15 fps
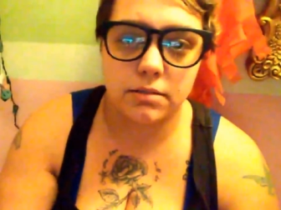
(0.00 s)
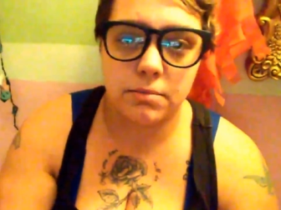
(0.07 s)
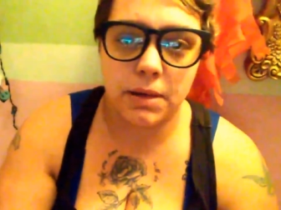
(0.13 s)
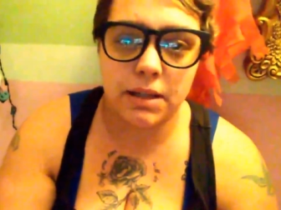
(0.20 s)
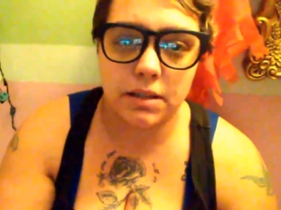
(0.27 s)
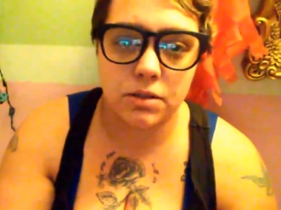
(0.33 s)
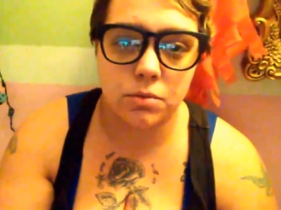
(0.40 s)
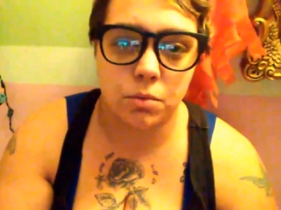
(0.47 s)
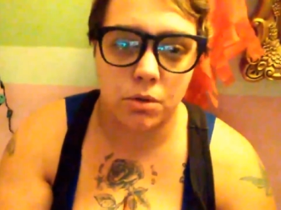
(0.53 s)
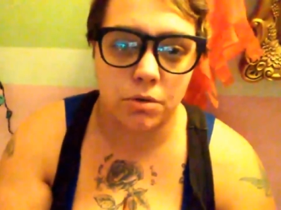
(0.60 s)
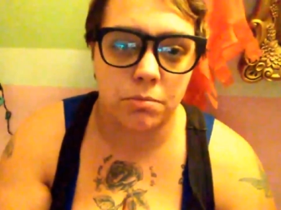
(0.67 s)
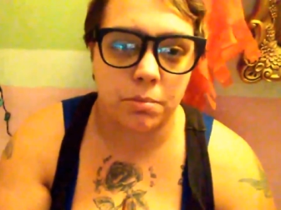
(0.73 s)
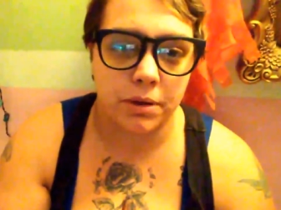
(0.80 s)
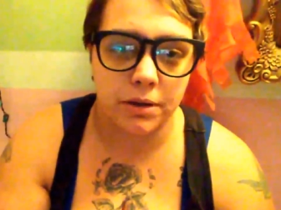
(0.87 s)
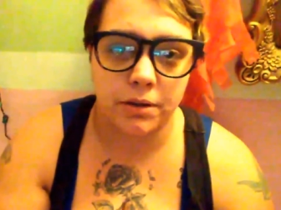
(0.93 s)
make this
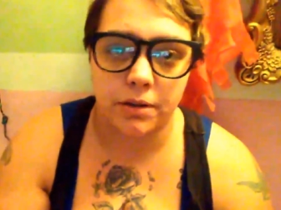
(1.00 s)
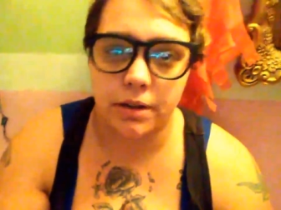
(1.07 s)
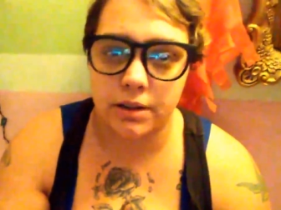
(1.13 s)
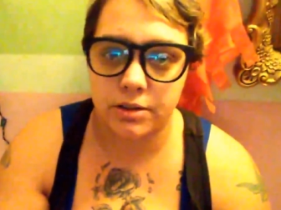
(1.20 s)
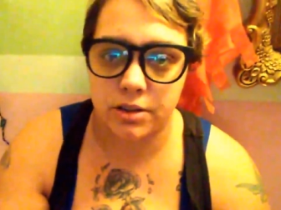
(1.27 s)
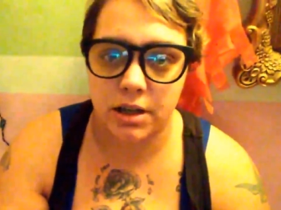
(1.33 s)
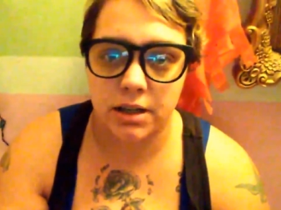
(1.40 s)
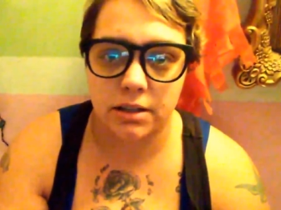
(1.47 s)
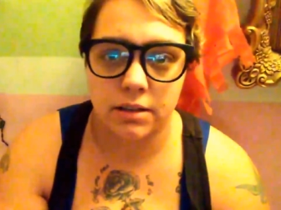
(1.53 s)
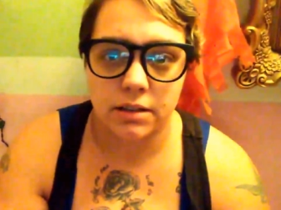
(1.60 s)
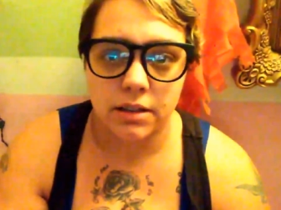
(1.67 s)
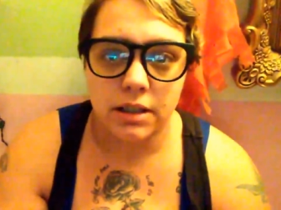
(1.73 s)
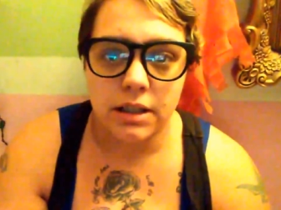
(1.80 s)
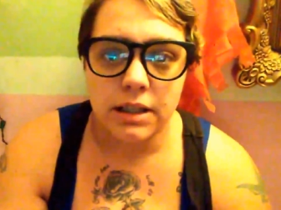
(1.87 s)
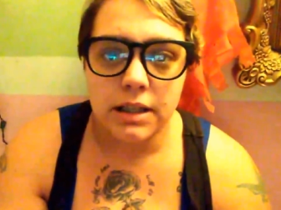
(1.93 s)
world better and try to
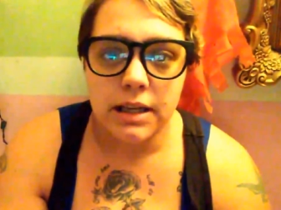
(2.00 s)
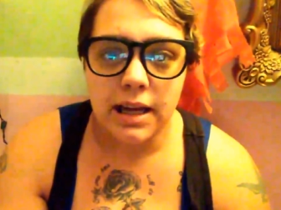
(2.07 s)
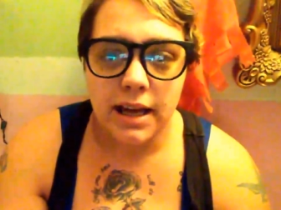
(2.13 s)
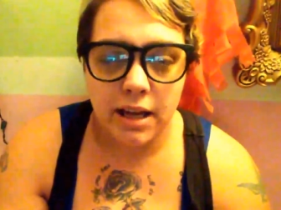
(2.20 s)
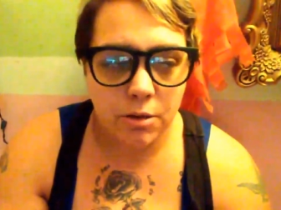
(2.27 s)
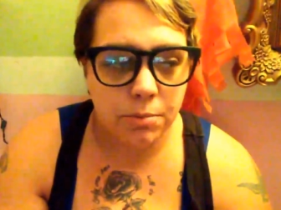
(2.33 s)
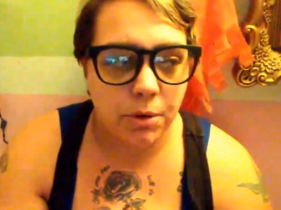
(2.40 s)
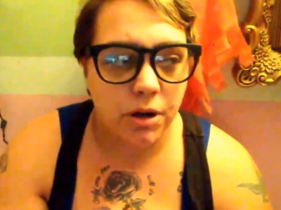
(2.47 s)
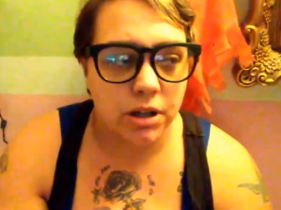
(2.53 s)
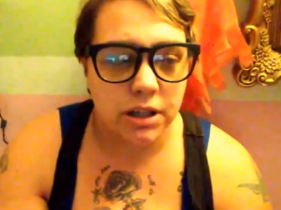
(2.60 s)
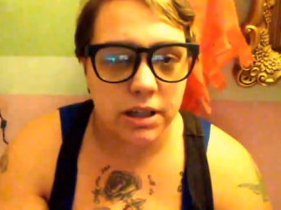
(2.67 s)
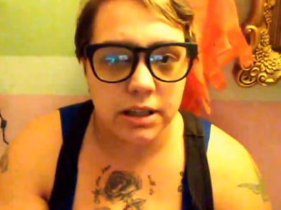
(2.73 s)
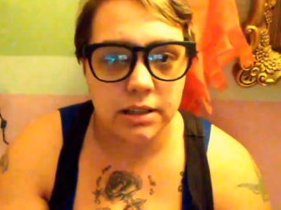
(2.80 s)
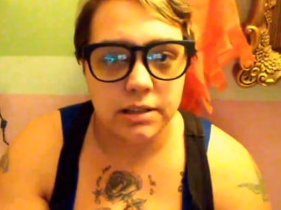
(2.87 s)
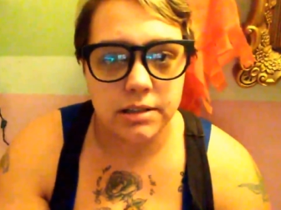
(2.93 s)
help our
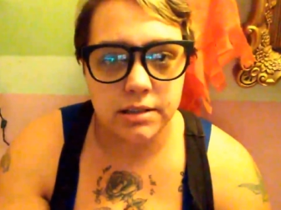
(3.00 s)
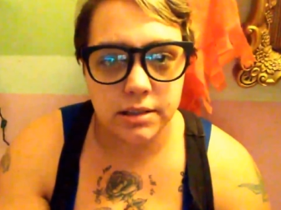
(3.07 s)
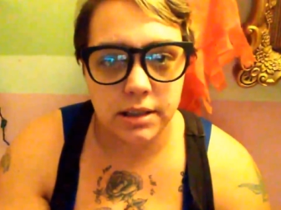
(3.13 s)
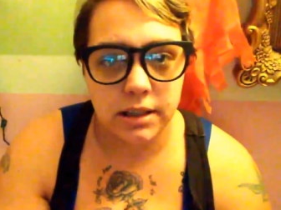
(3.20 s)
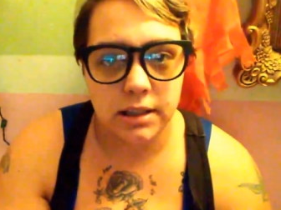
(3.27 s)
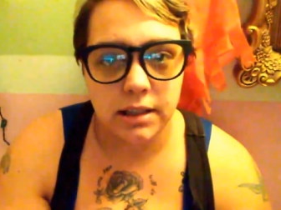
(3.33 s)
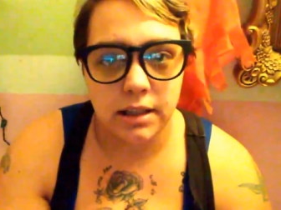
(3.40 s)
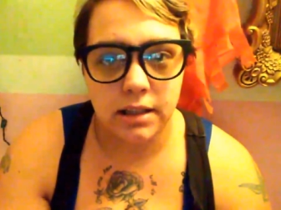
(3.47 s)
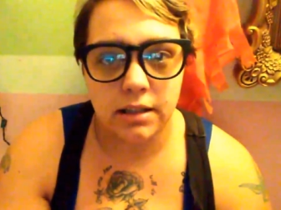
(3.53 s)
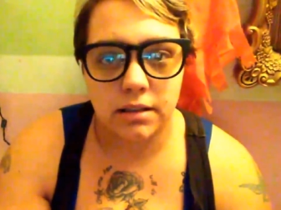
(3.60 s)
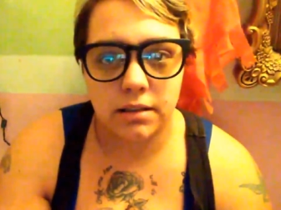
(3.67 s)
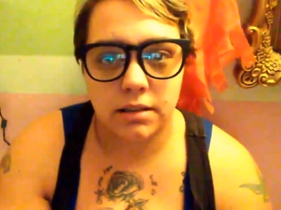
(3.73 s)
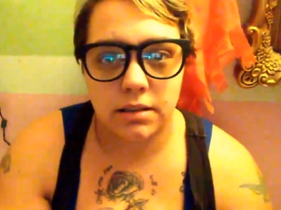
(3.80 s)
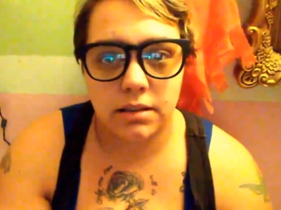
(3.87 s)
kids see that